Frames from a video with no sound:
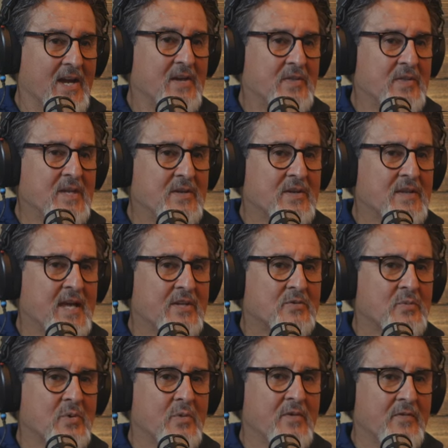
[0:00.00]
and I think that's
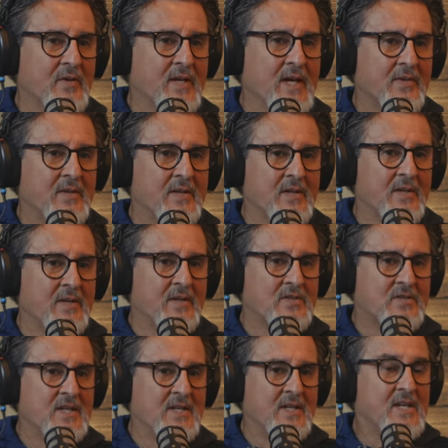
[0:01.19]
what we forget that it's
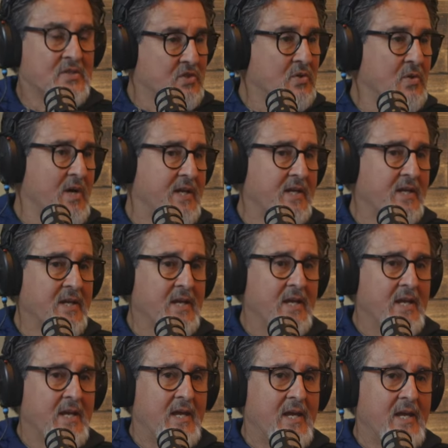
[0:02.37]
it is a grind.
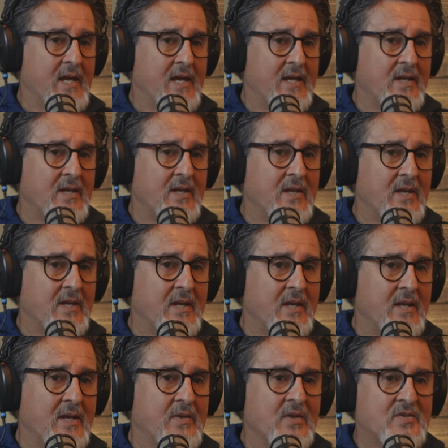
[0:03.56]
And
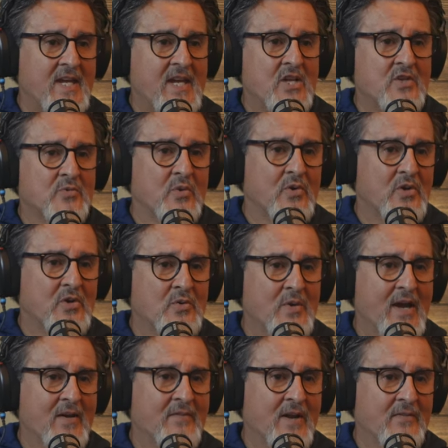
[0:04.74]
in this age where you
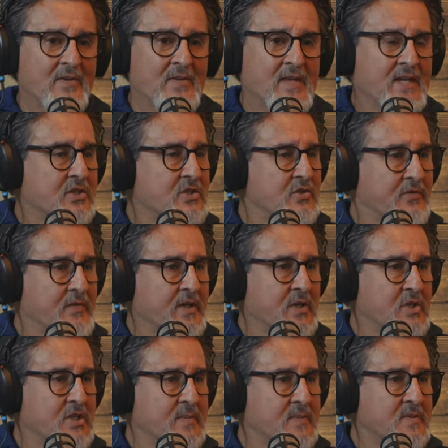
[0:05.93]
have everything at your
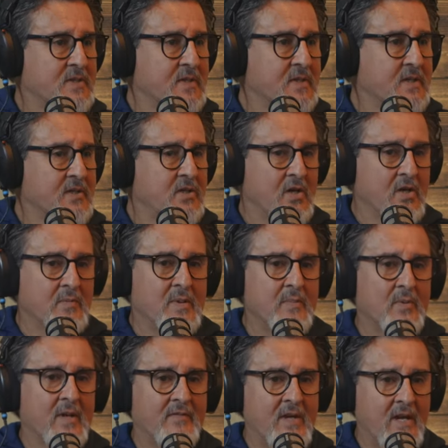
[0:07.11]
fingertips, young people
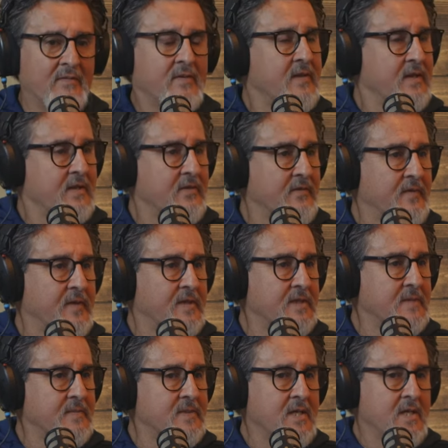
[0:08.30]
have everything at their
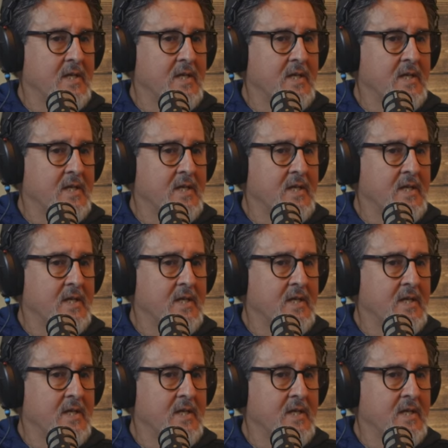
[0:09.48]
fingertips